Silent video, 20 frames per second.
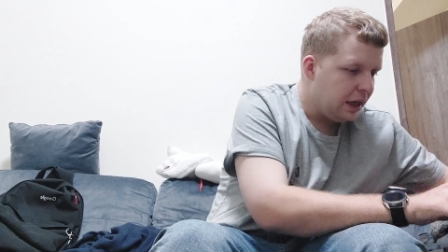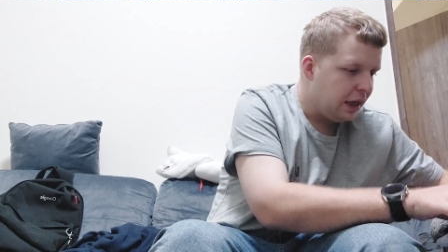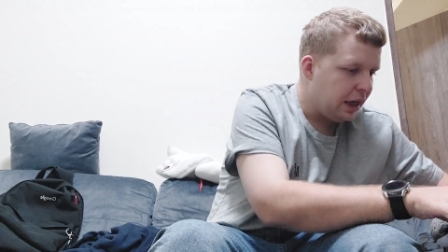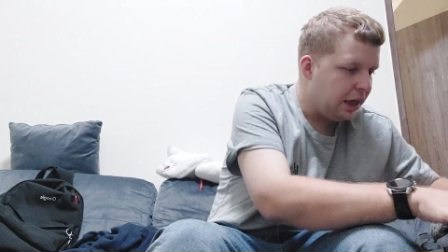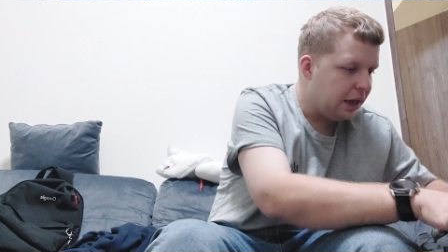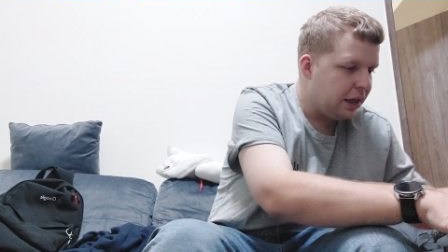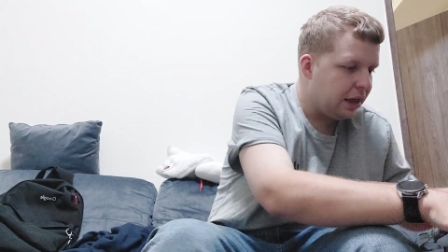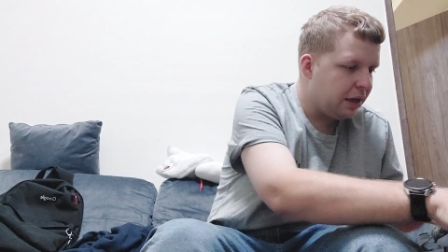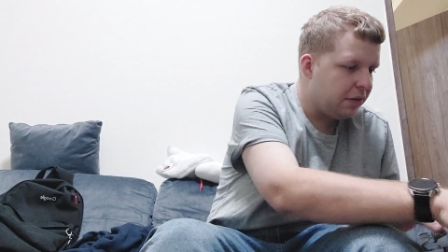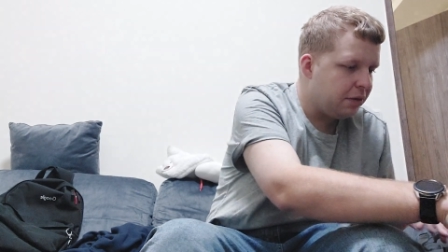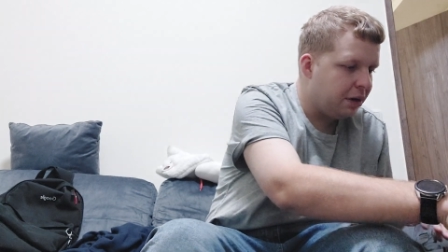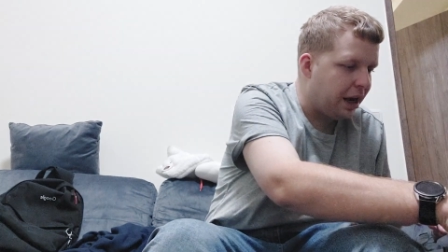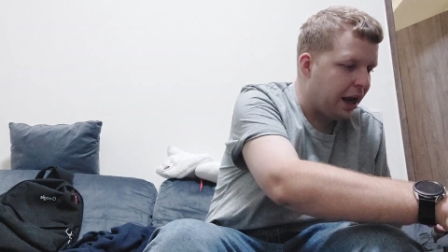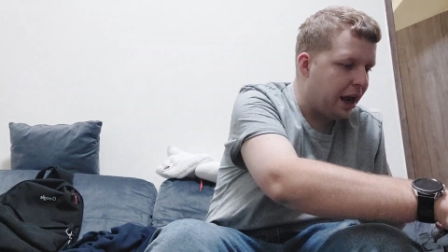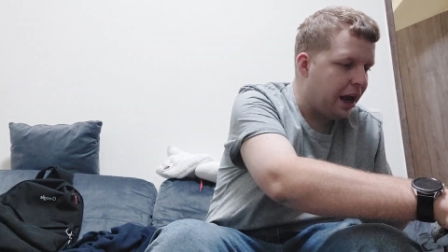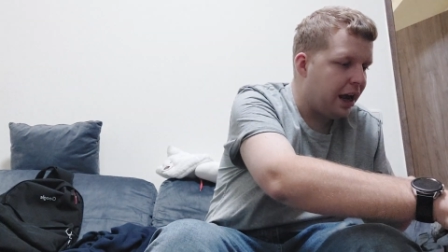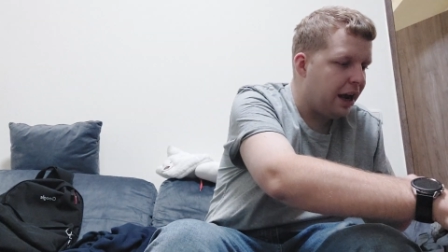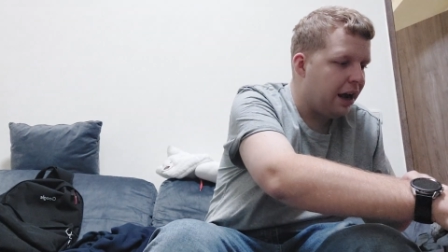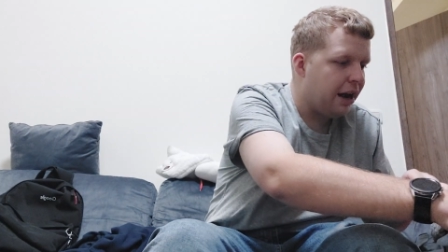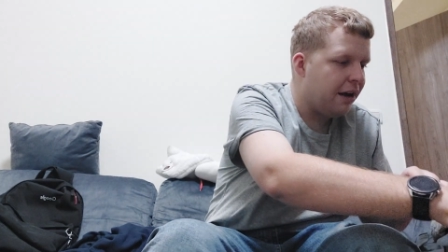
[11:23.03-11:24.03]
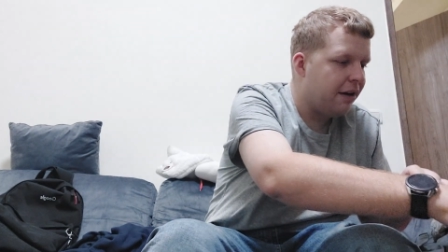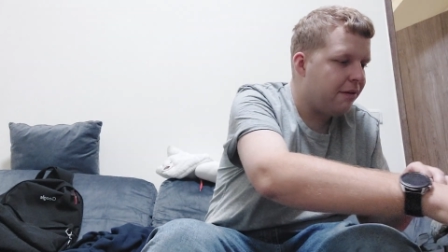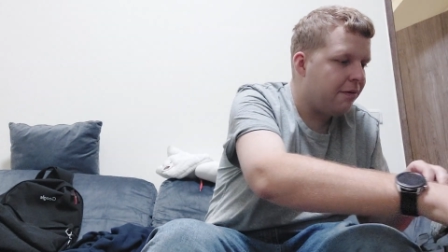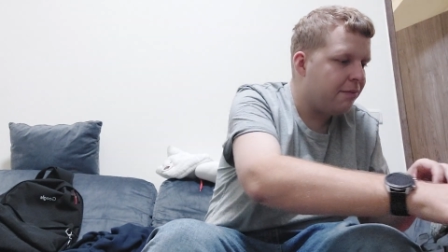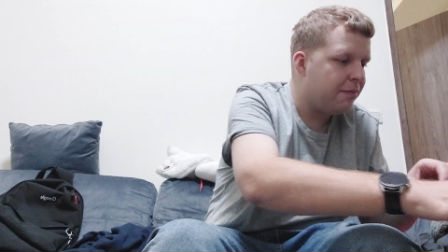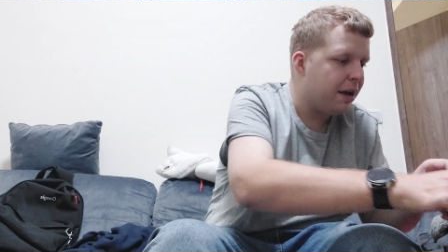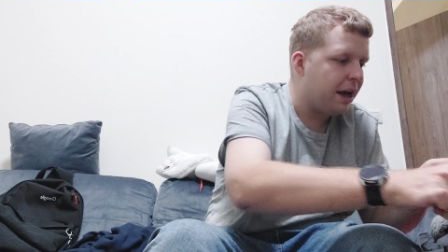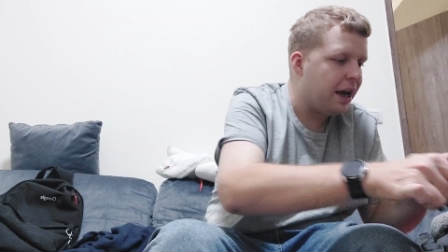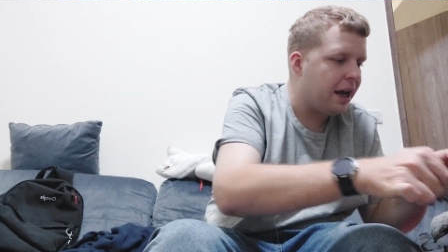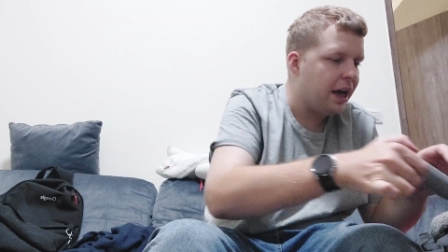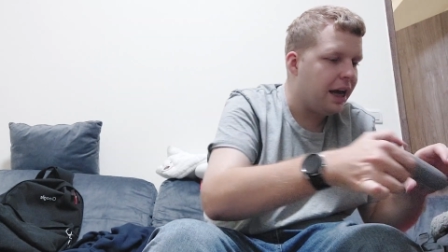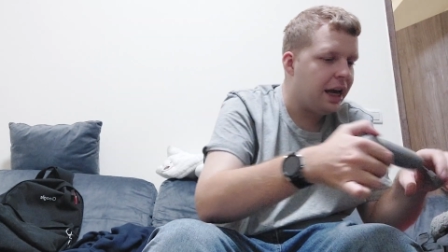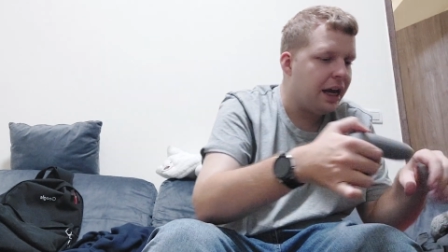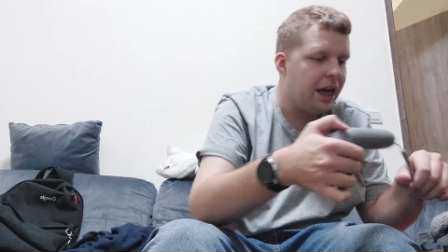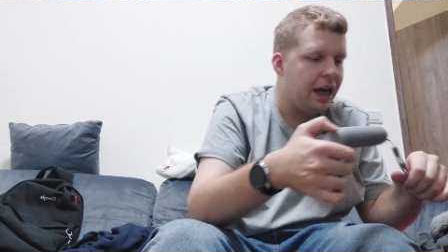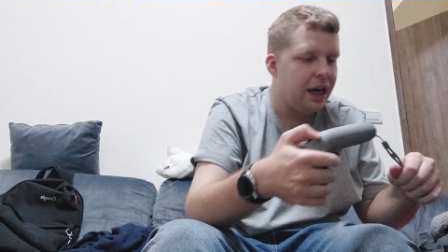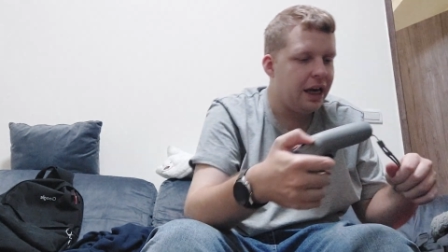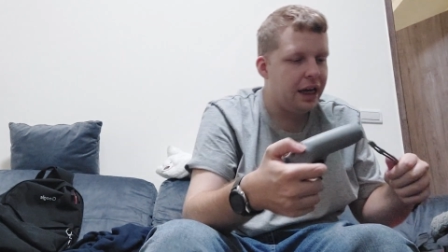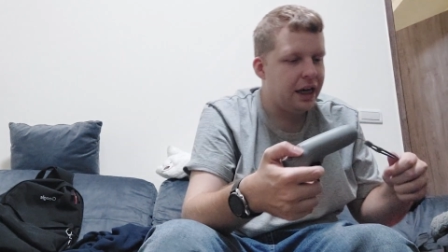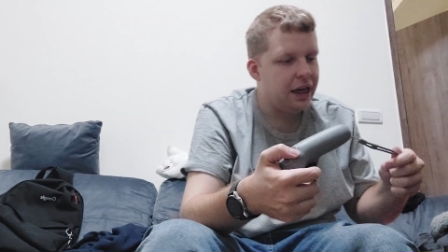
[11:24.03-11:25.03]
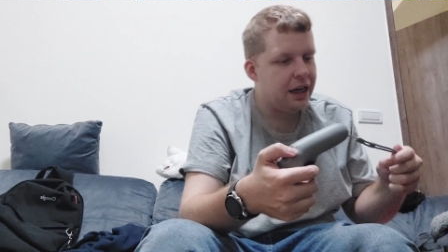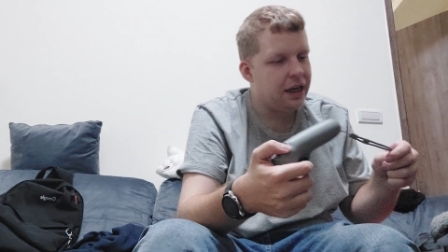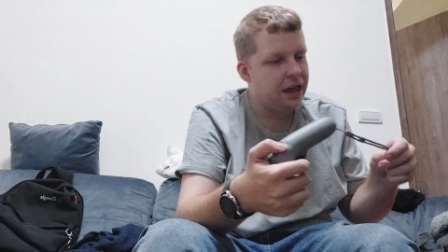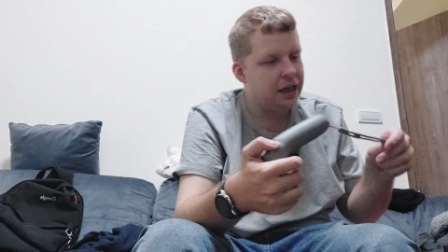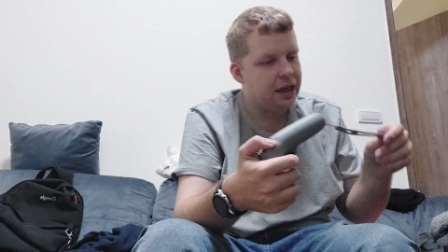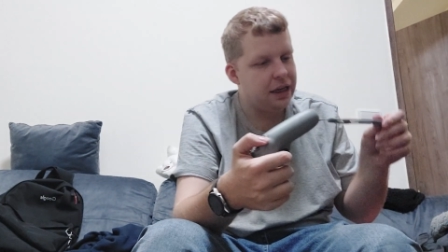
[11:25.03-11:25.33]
And then we have my